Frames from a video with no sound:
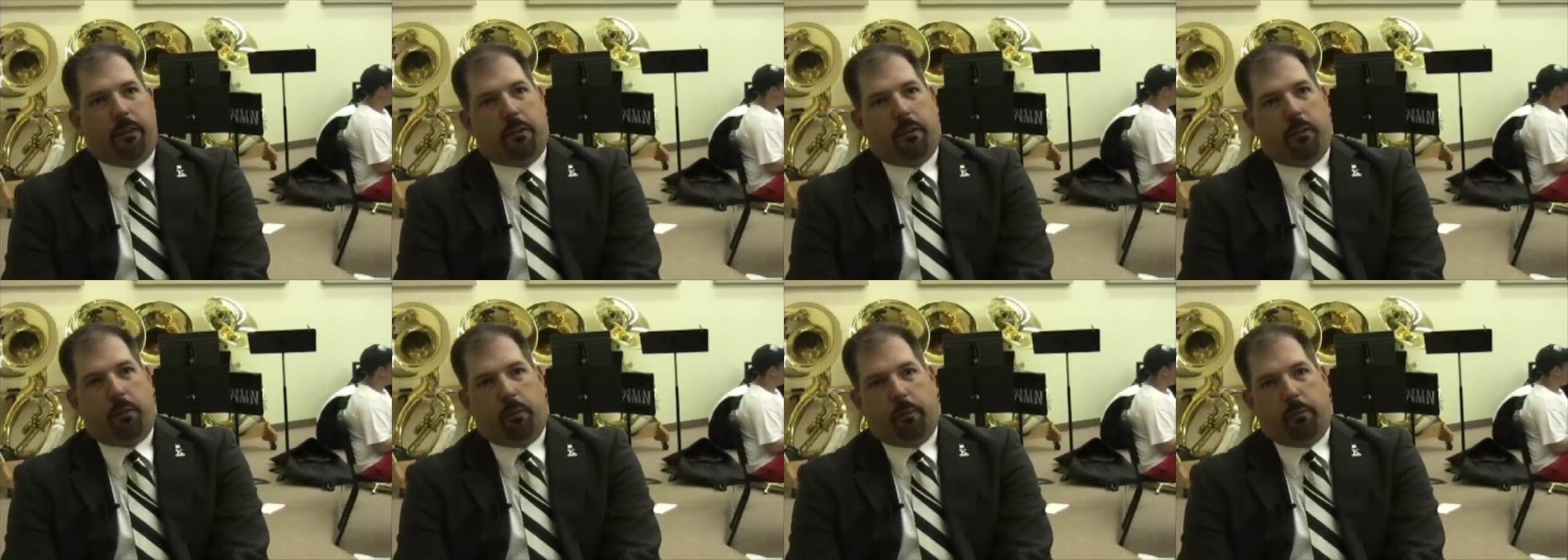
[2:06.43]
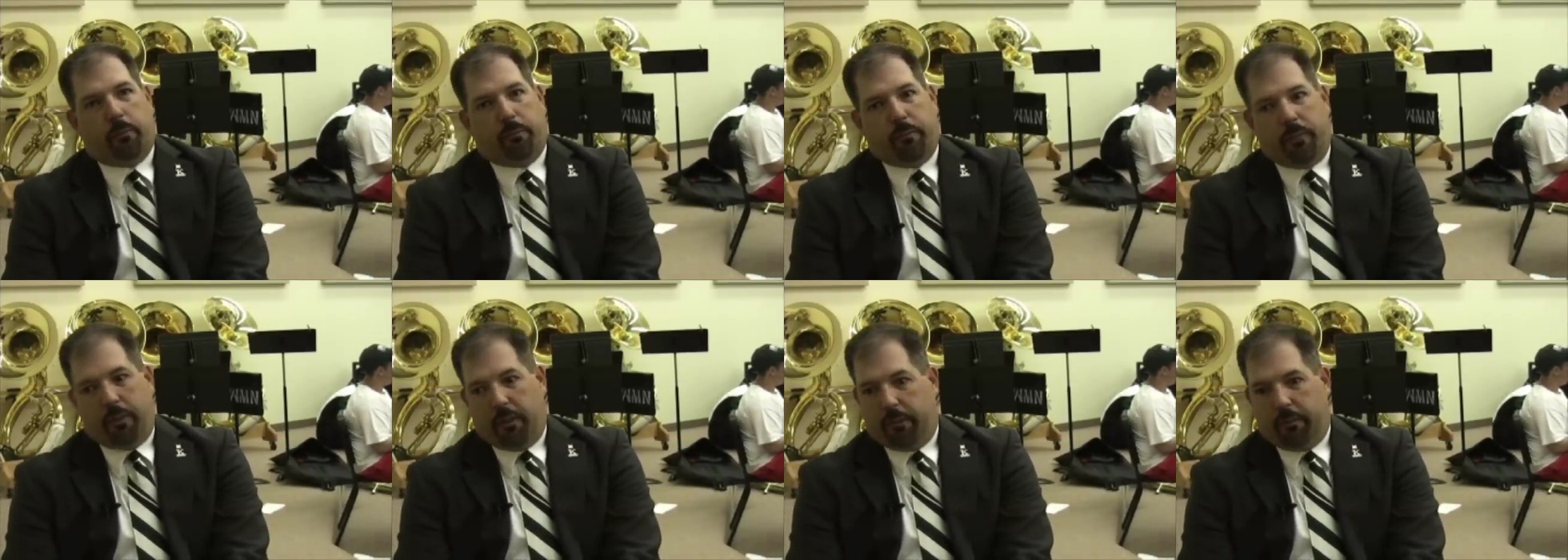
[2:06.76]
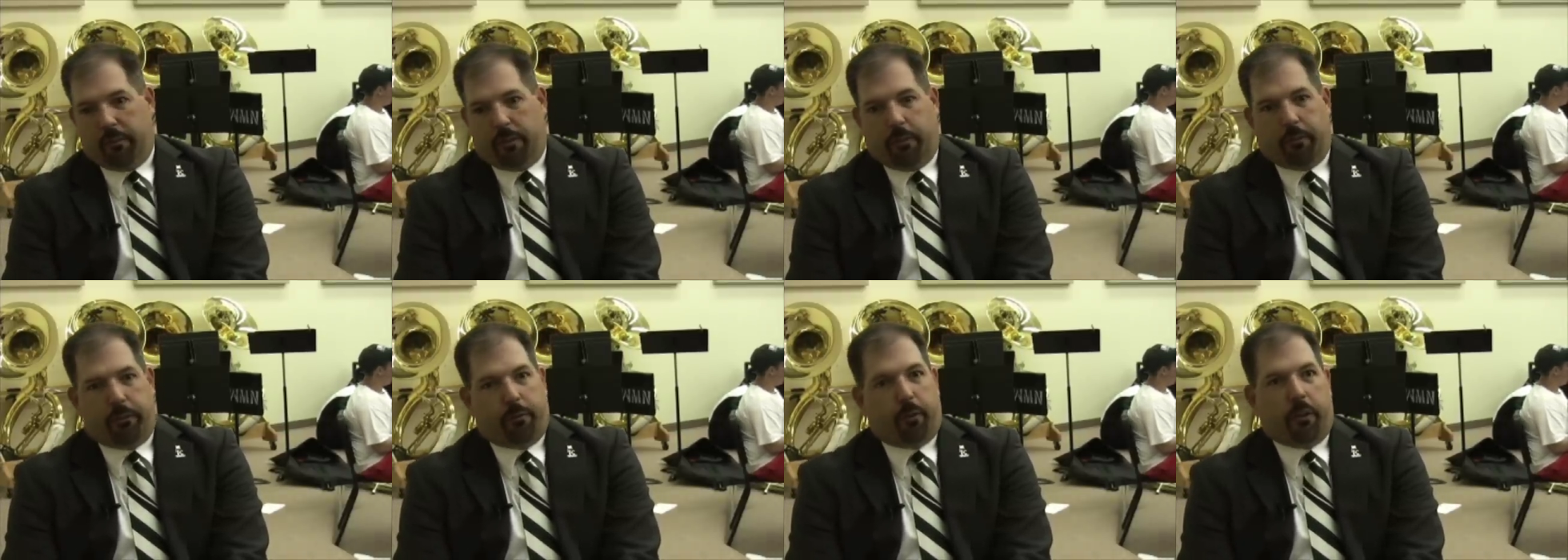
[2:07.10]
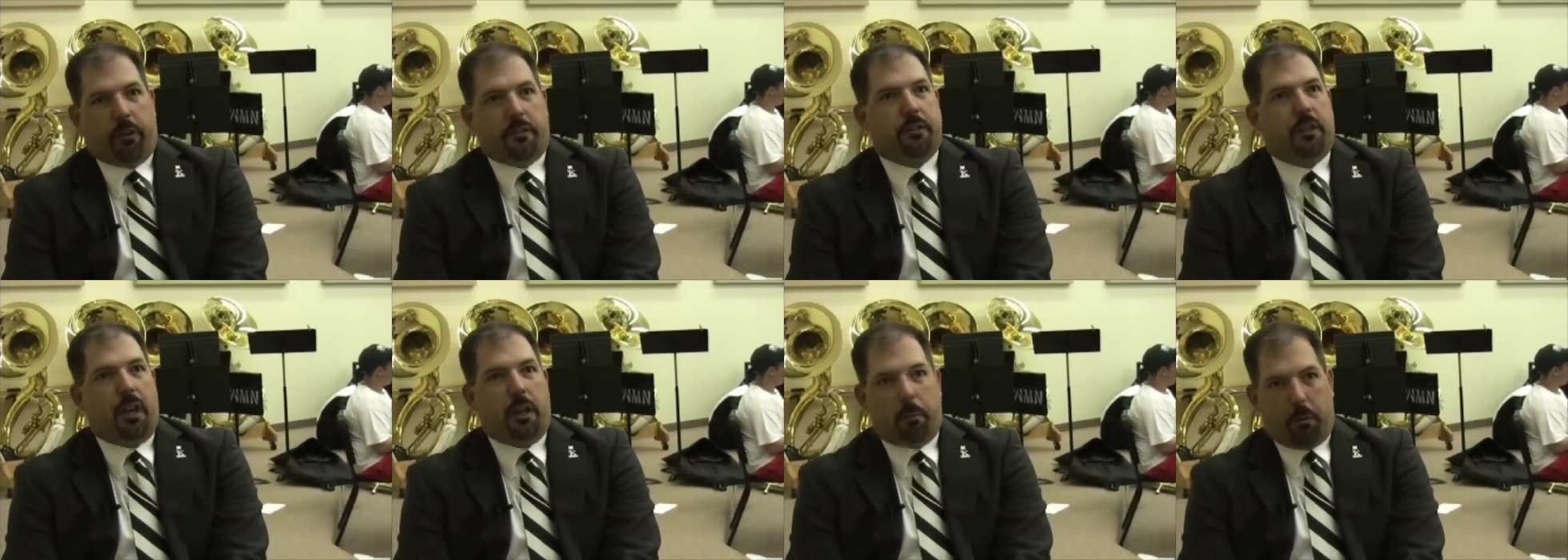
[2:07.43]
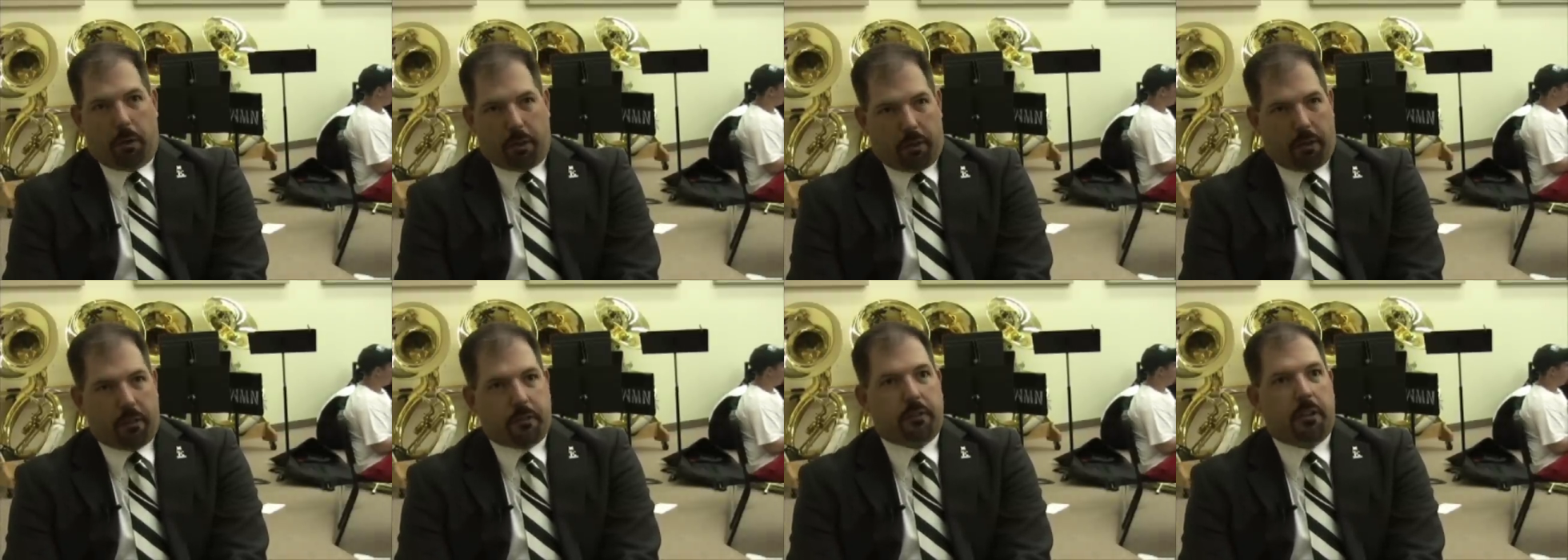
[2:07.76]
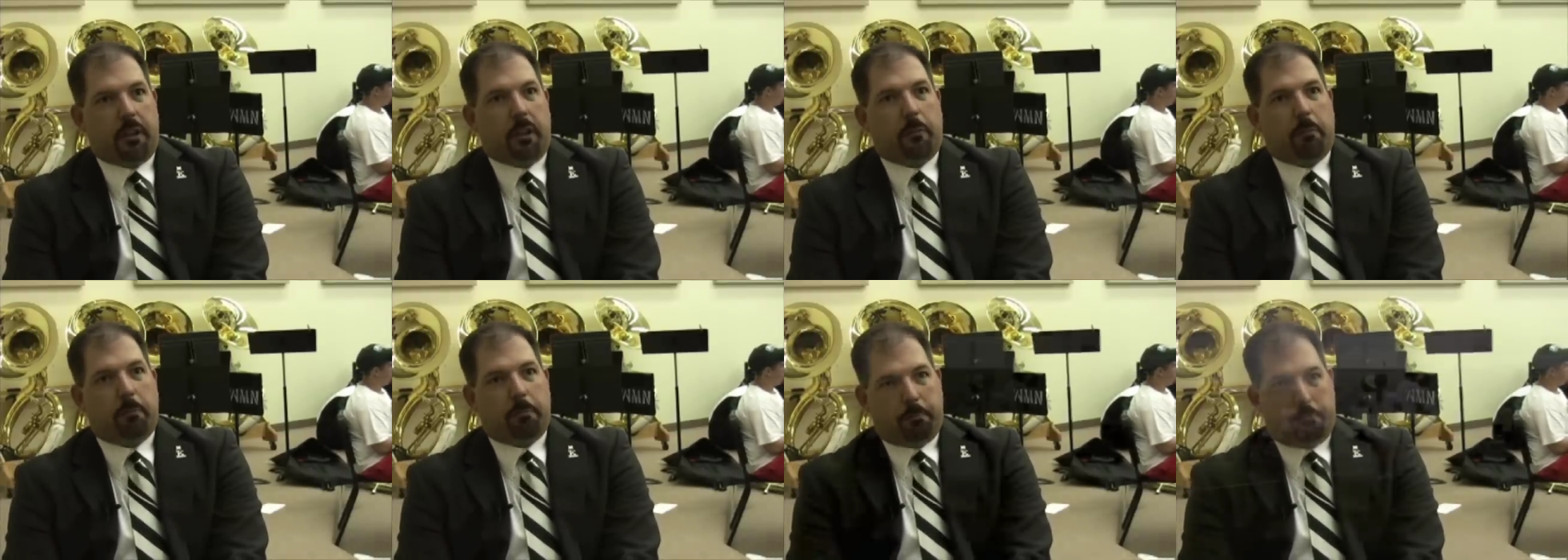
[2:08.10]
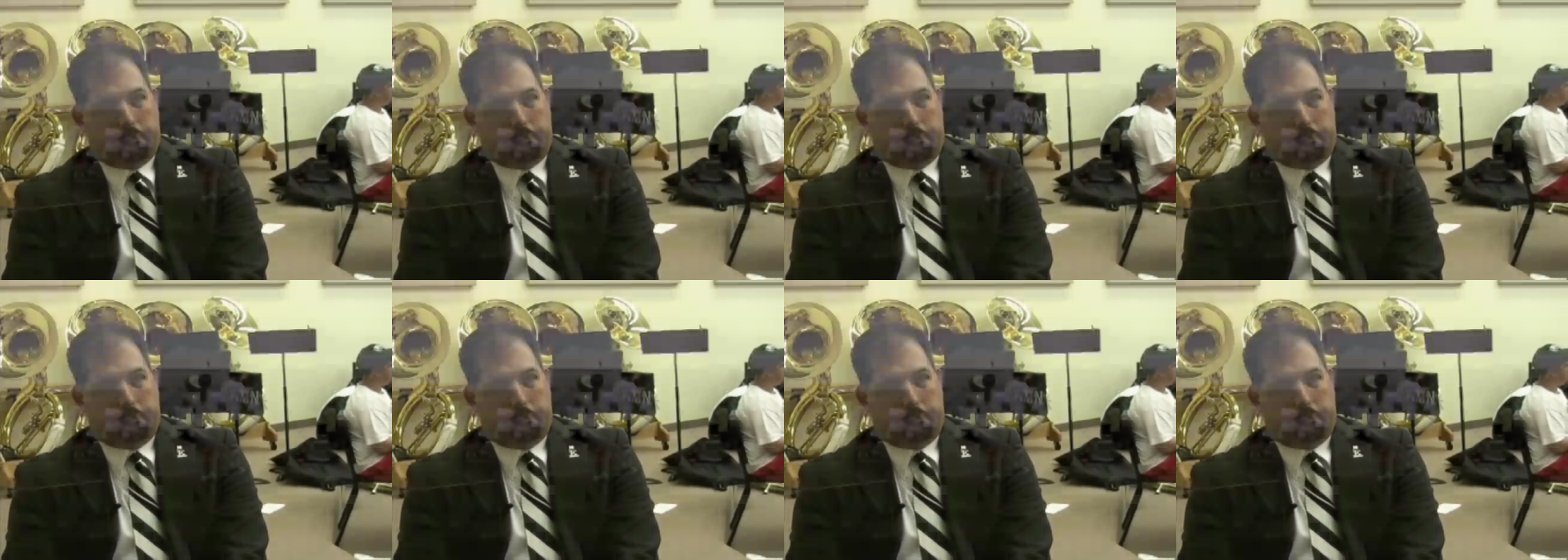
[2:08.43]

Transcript: into the full assignment that's there.